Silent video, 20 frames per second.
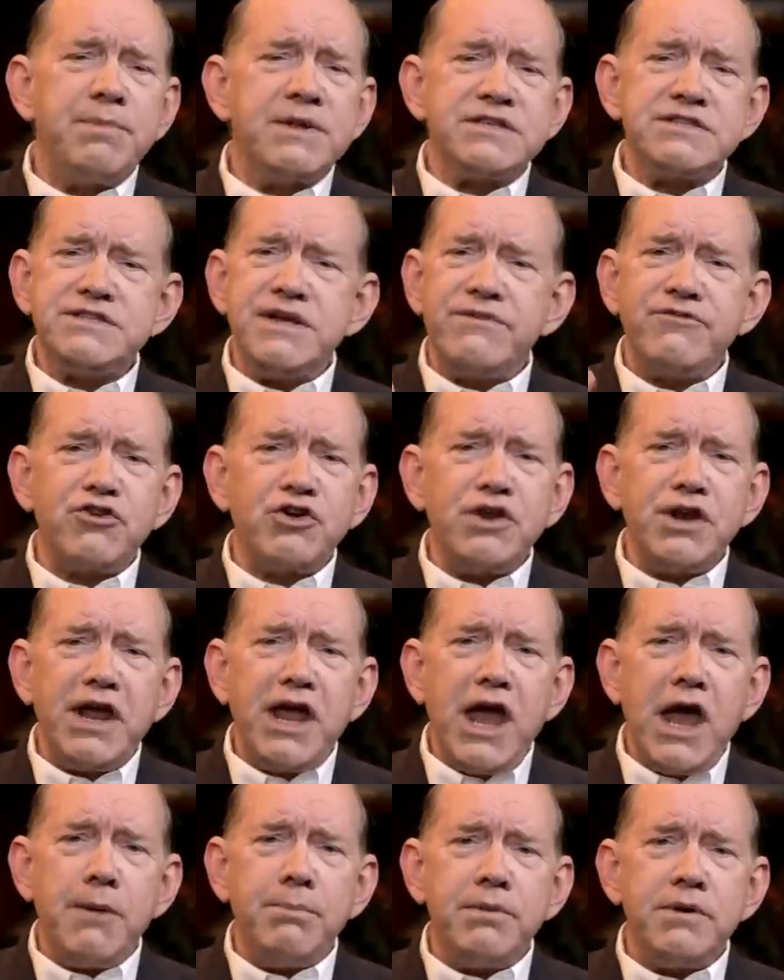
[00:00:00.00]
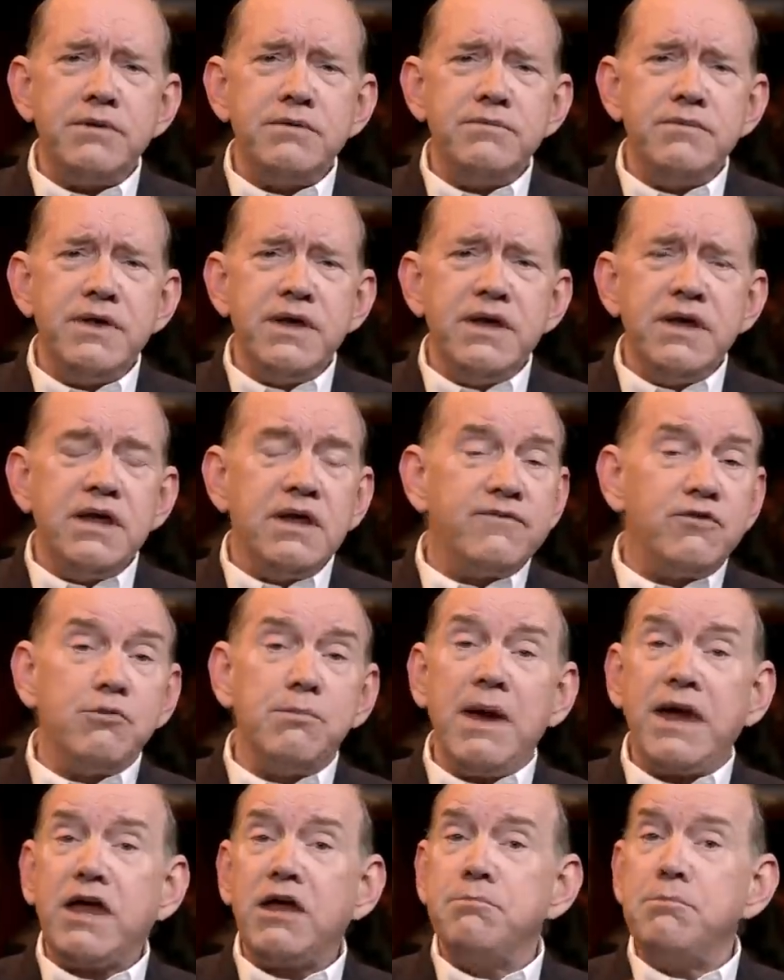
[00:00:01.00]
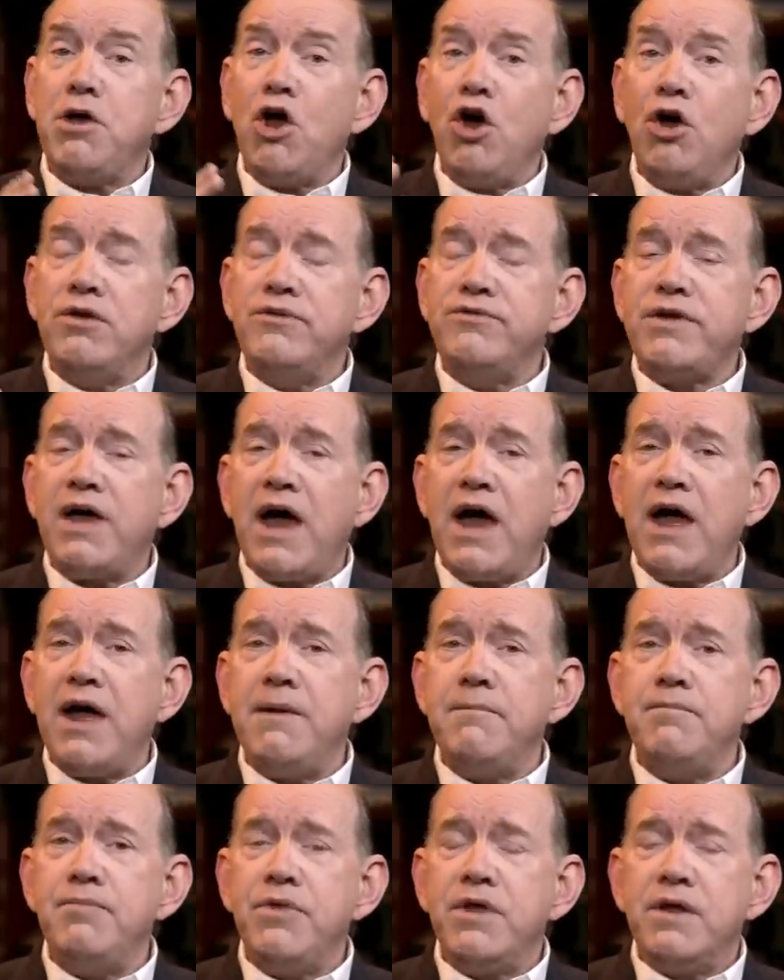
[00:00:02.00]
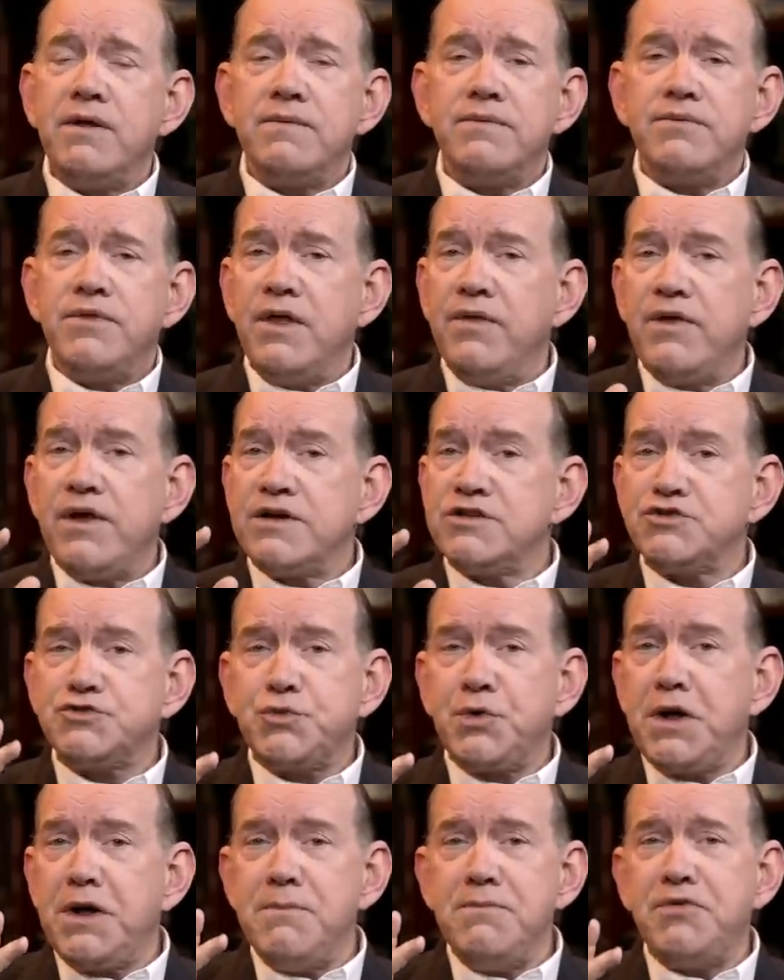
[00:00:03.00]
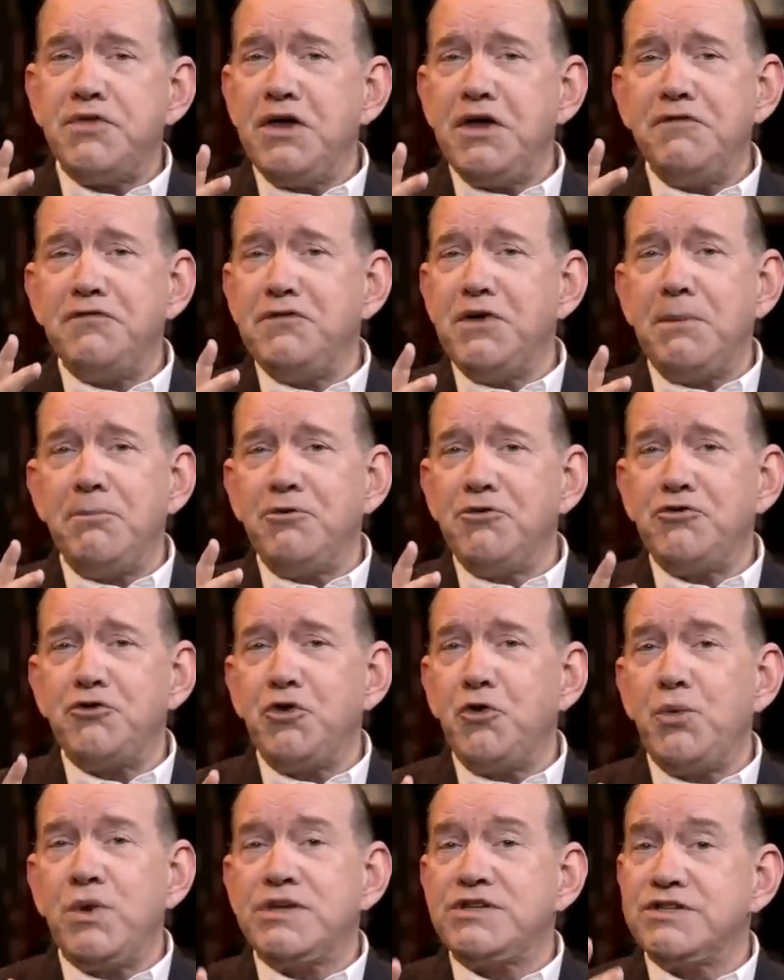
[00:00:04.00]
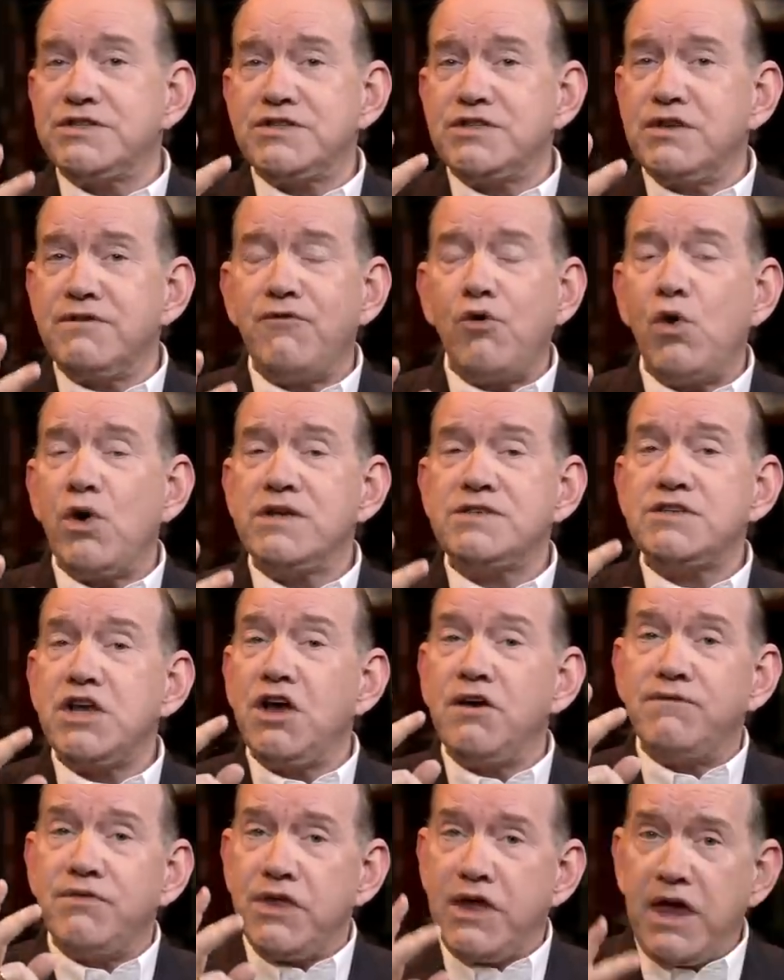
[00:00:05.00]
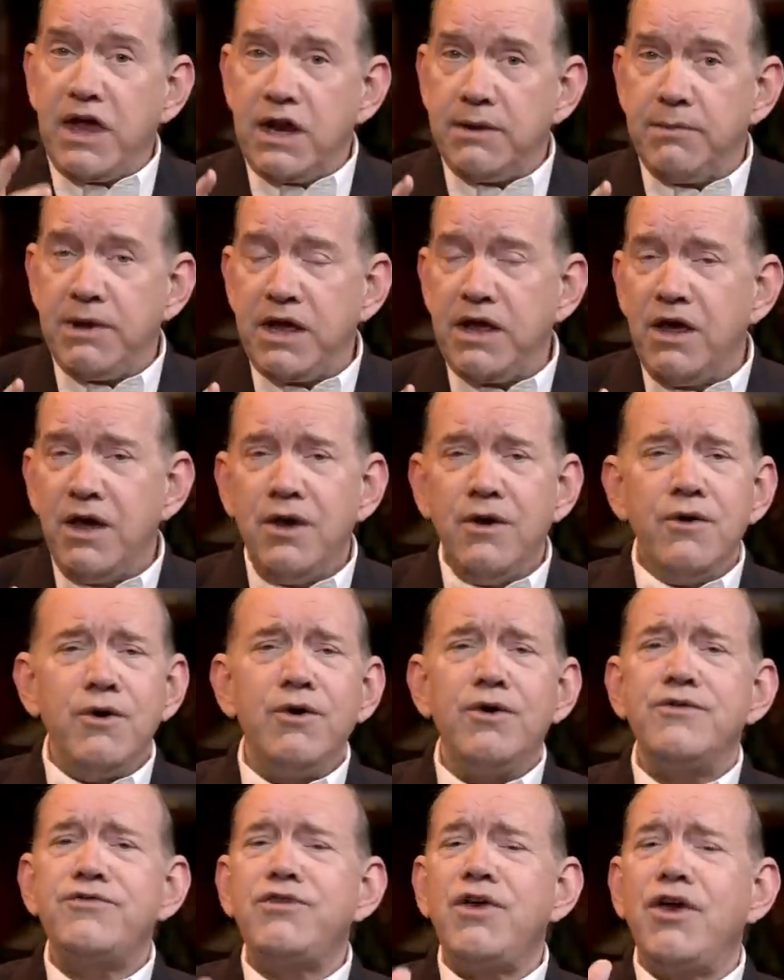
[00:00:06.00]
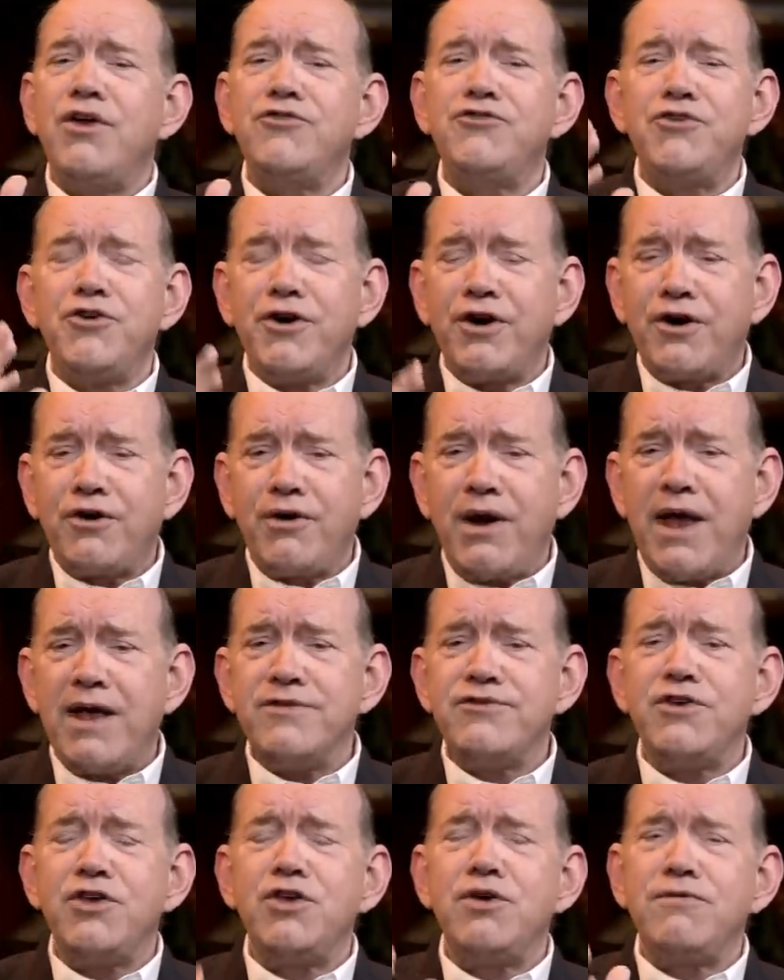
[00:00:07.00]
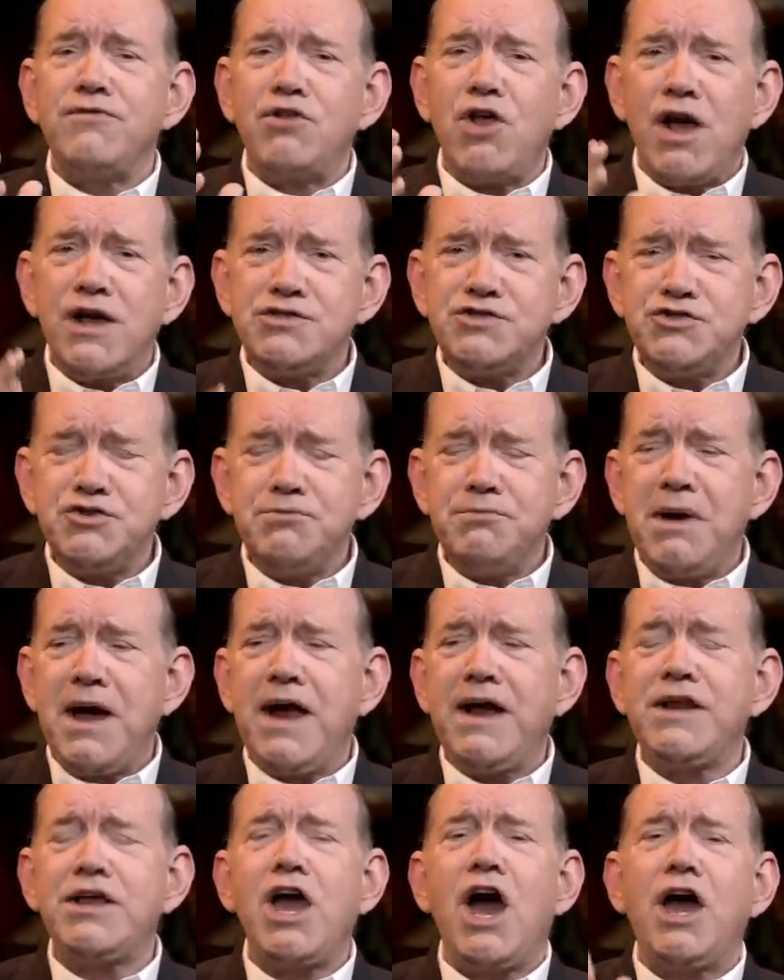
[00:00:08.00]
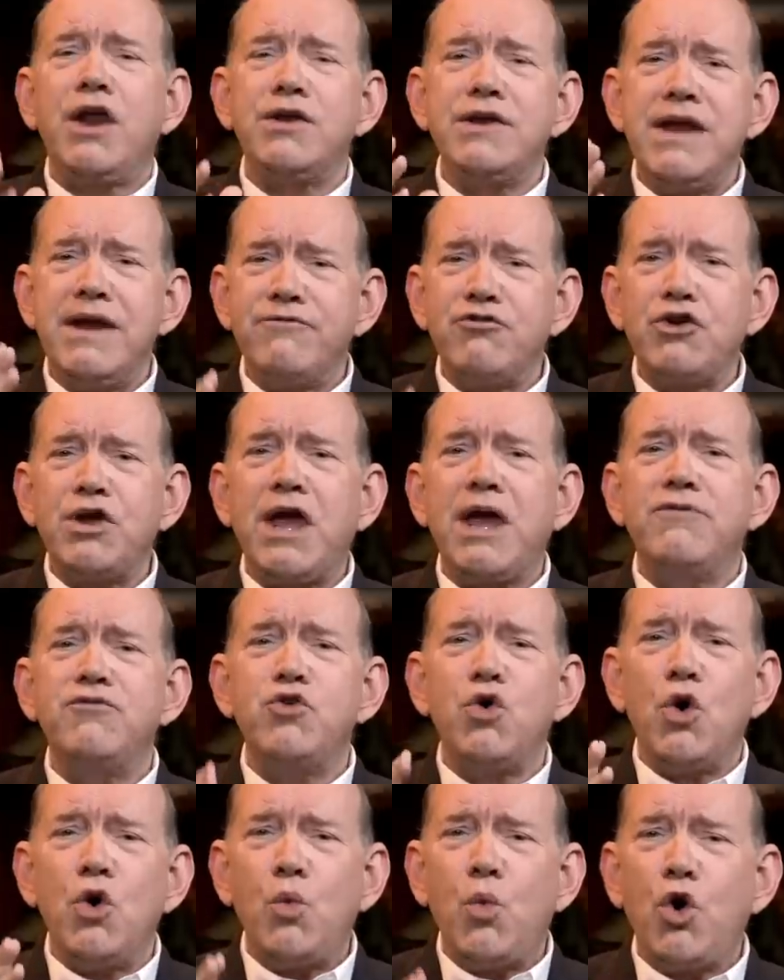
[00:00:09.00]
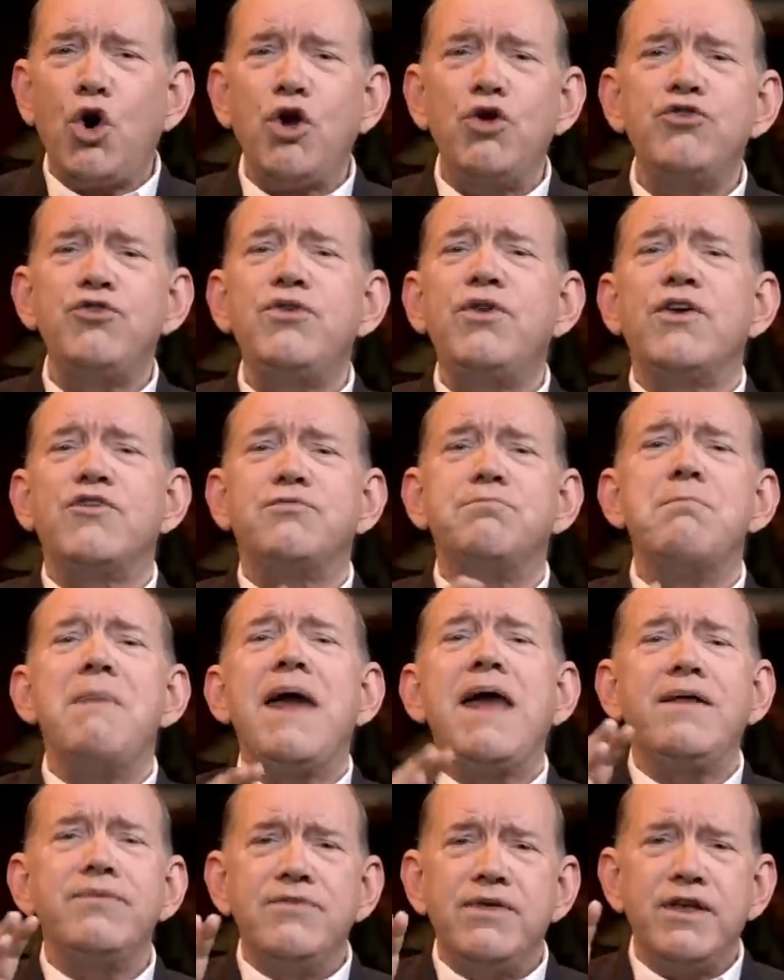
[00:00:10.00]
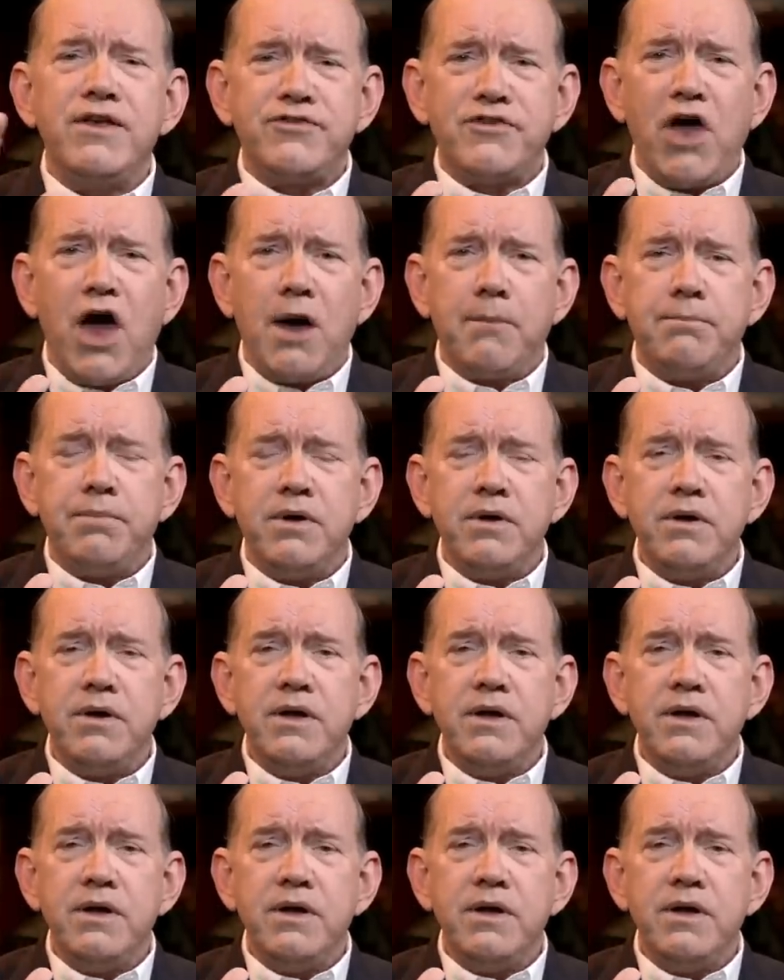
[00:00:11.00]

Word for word: it's never going to happen. If you make it beyond time, then there's dream thief number two, which is the voice of the enemy, who says, You're crazy, you've lost your mind, God never gave you a word, you just made this up.